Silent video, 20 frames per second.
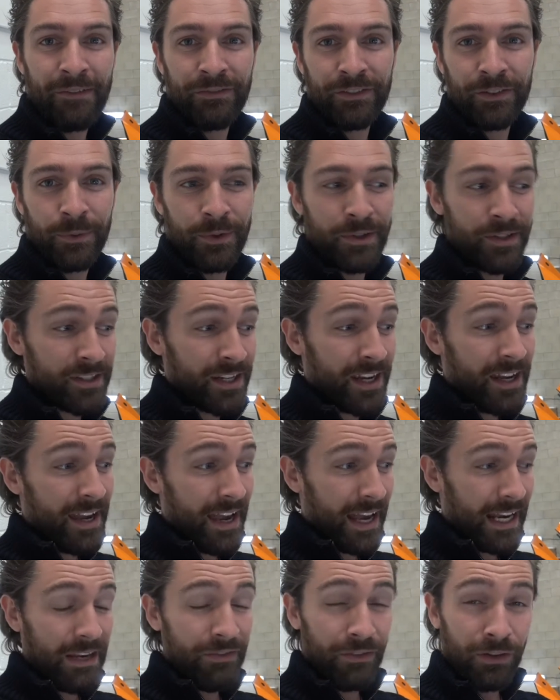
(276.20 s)
afterwards
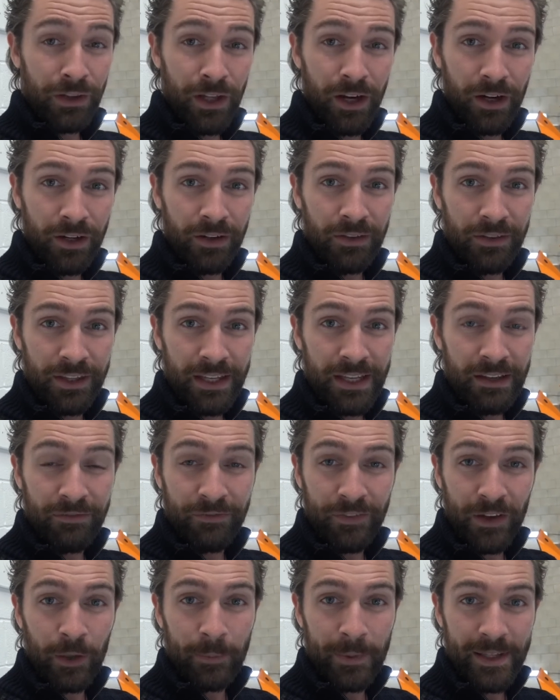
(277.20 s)
and even look at the
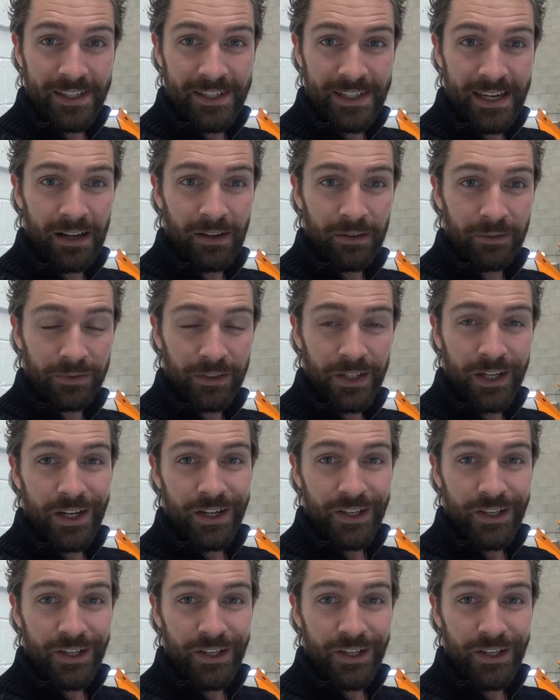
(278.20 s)
film itself